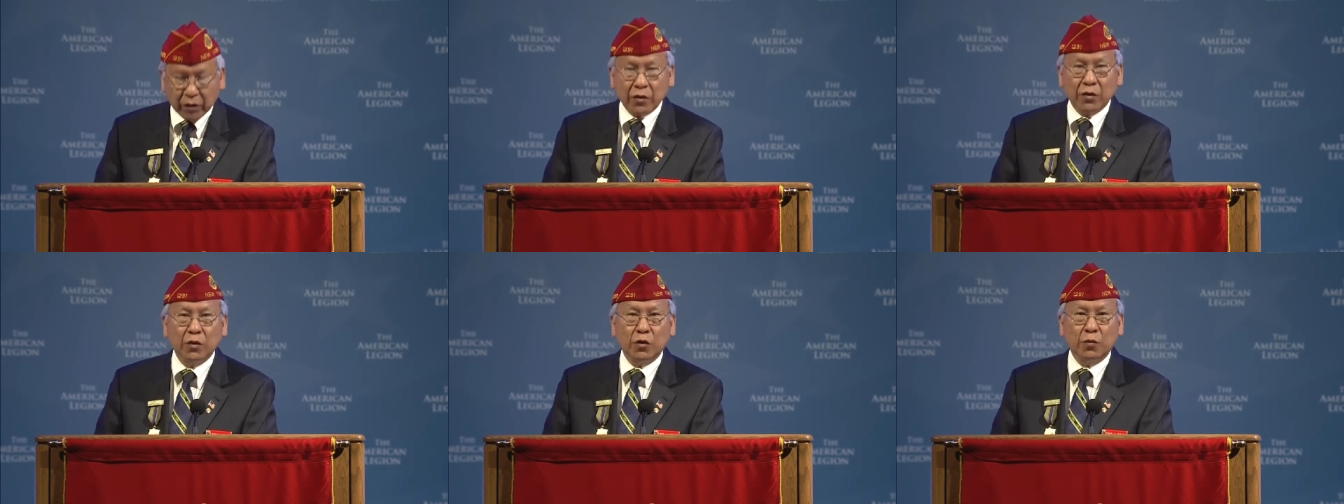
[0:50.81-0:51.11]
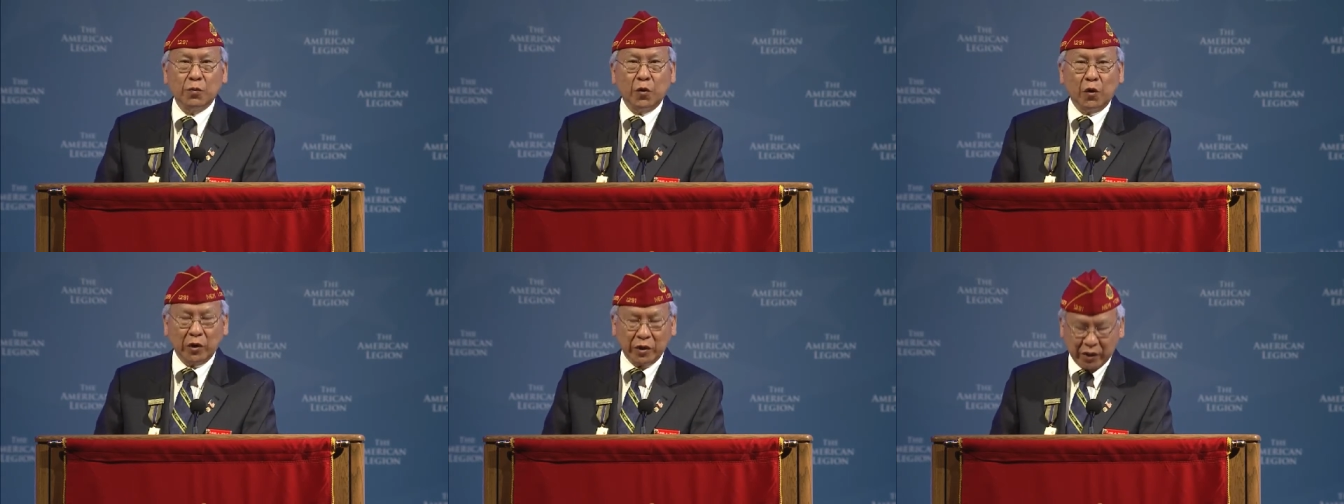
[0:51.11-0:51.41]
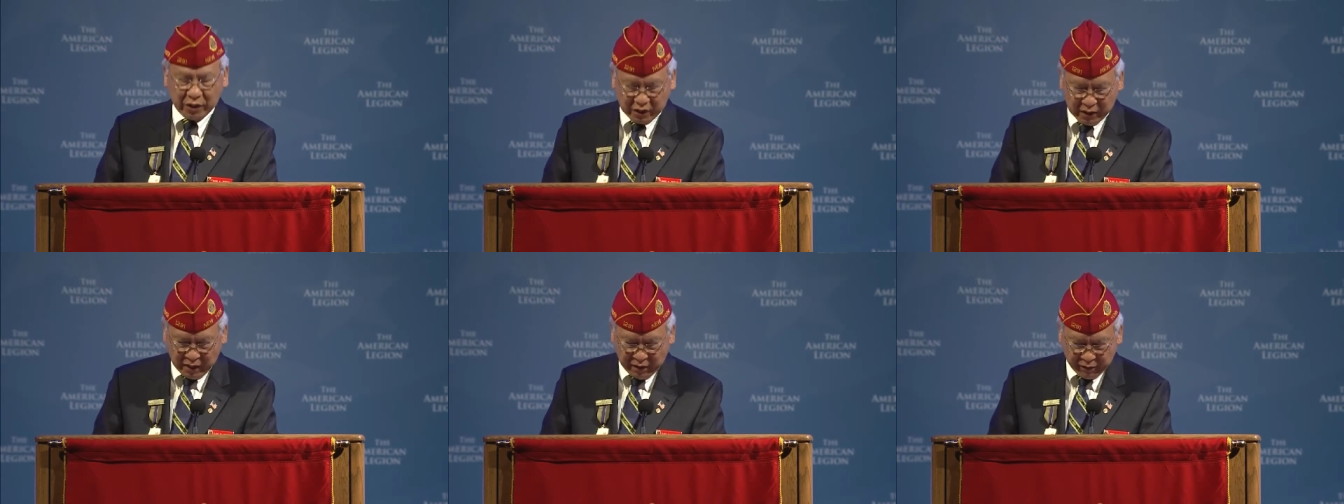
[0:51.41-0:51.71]

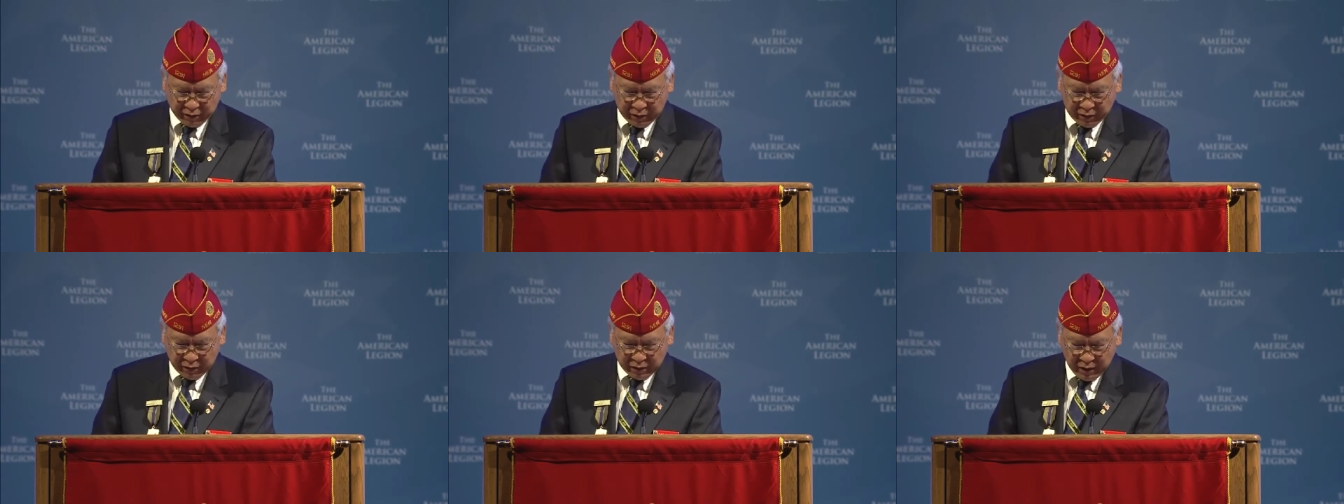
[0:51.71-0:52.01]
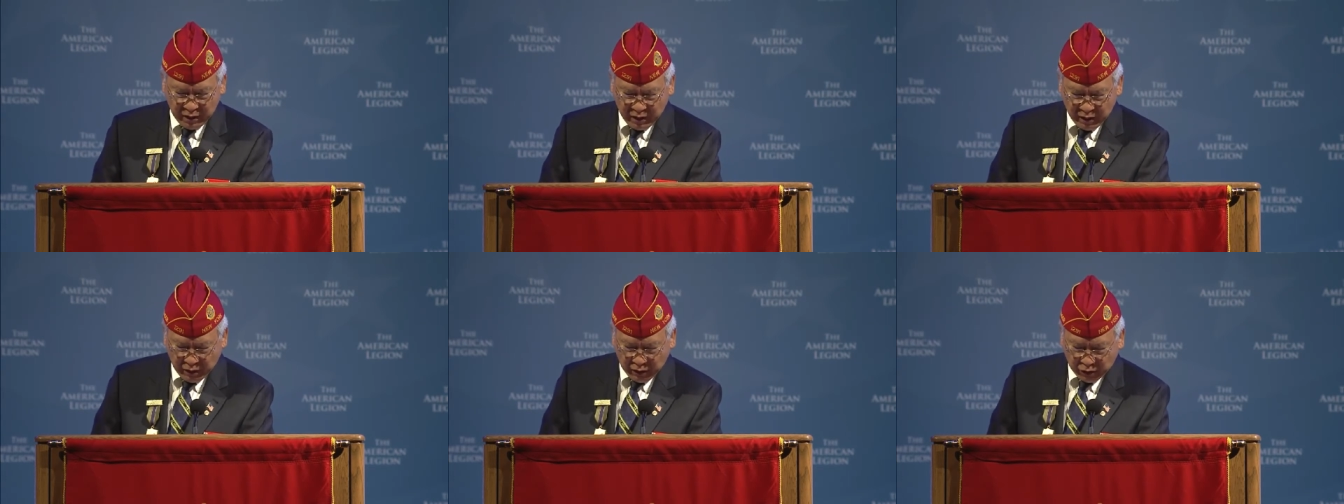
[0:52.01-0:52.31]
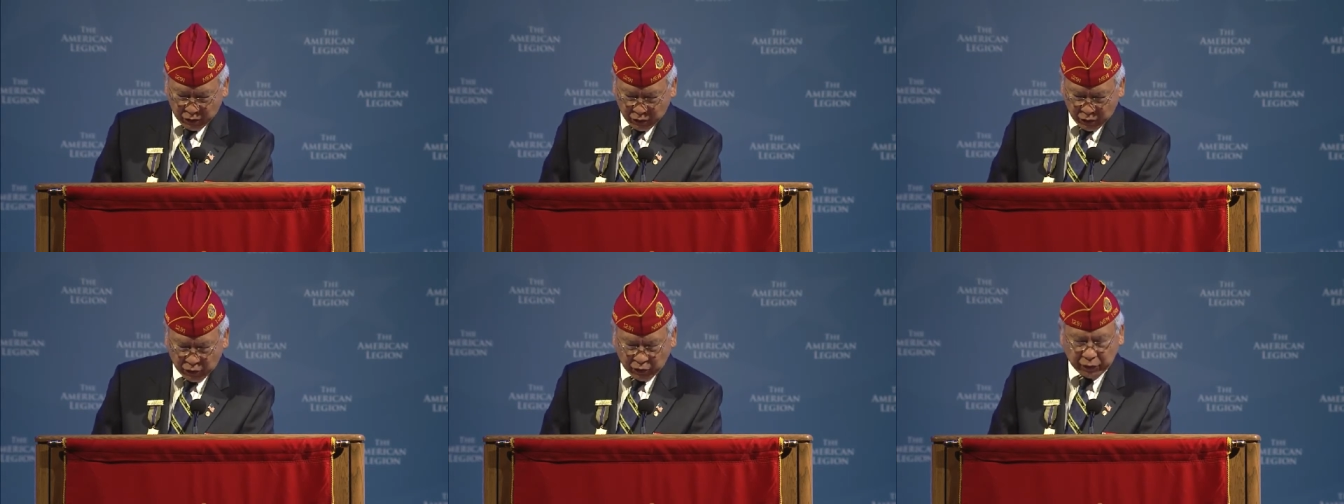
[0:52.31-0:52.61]
2.7
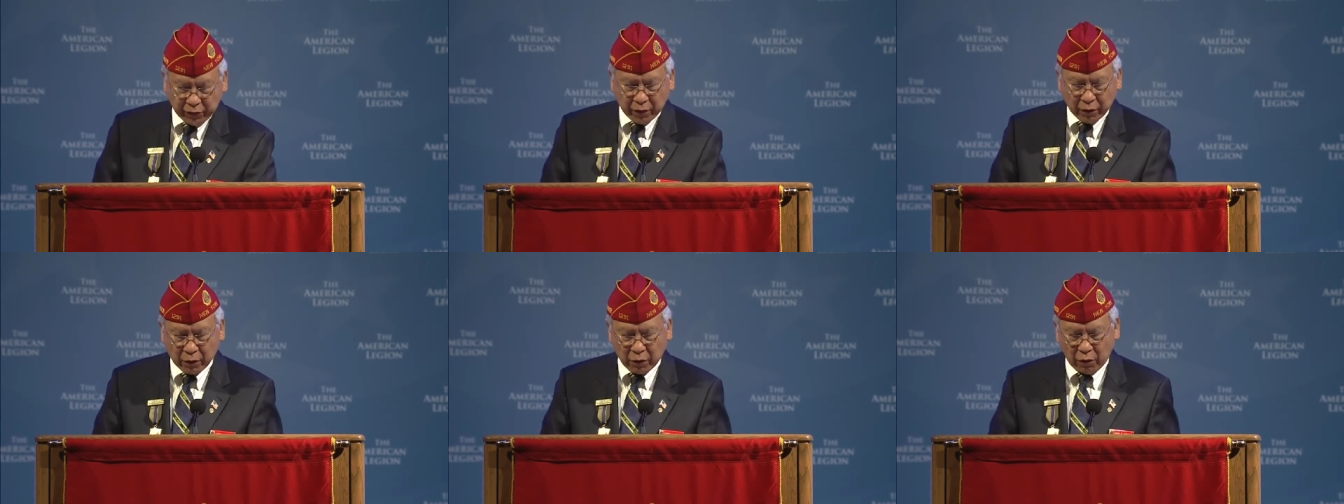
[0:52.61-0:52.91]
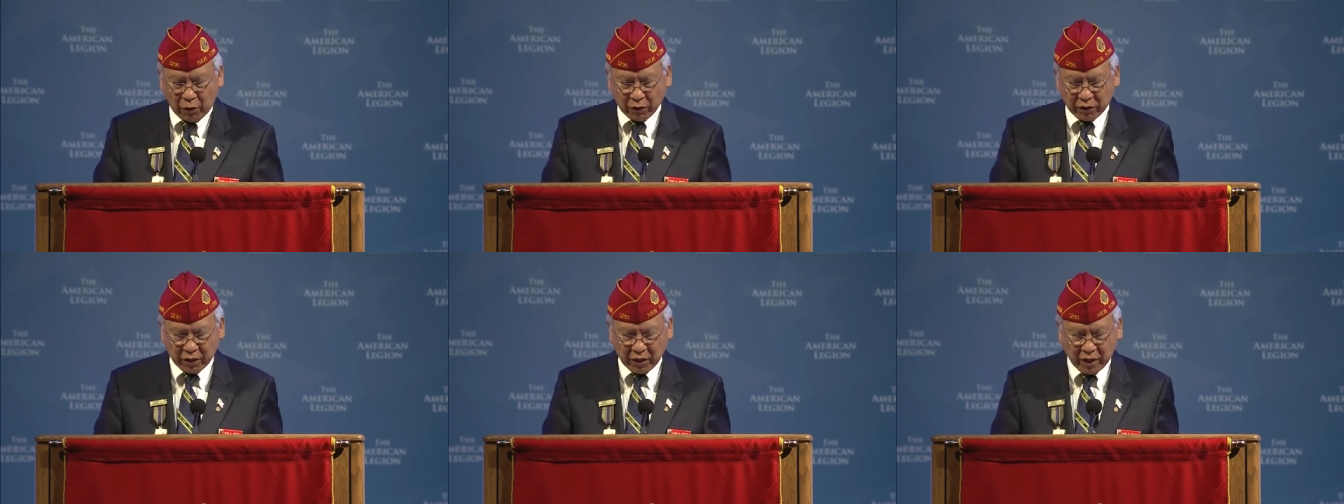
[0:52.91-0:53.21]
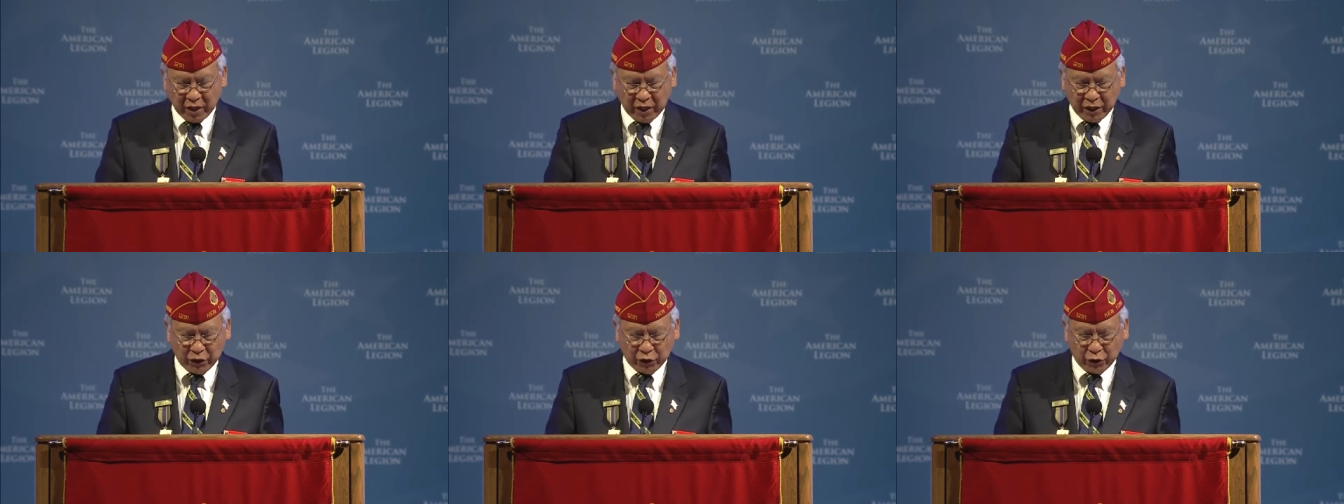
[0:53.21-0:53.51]
youth across the
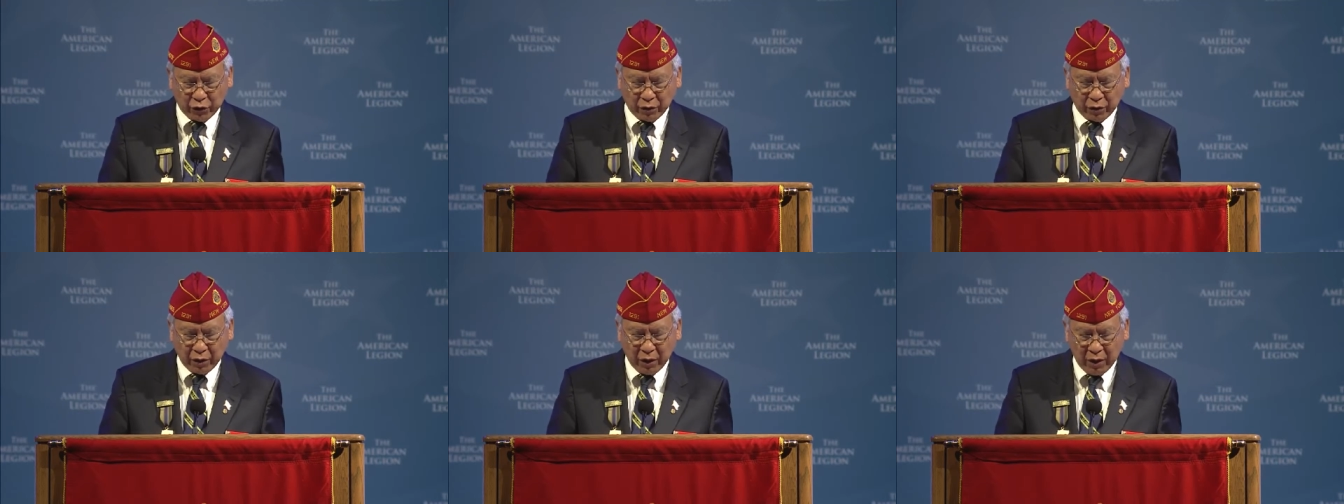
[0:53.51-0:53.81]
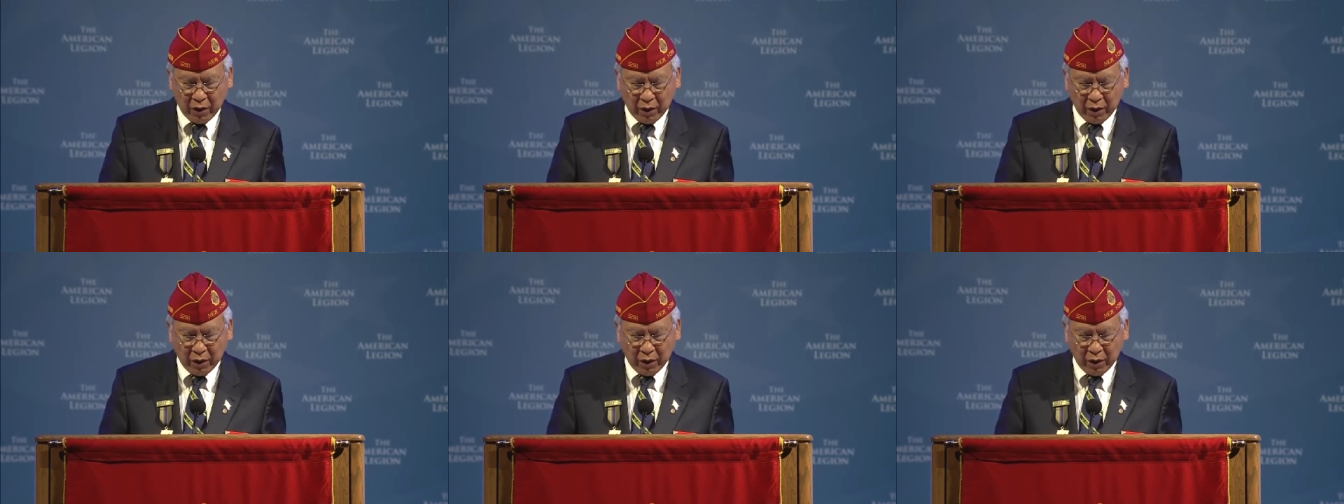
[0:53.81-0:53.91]
nation.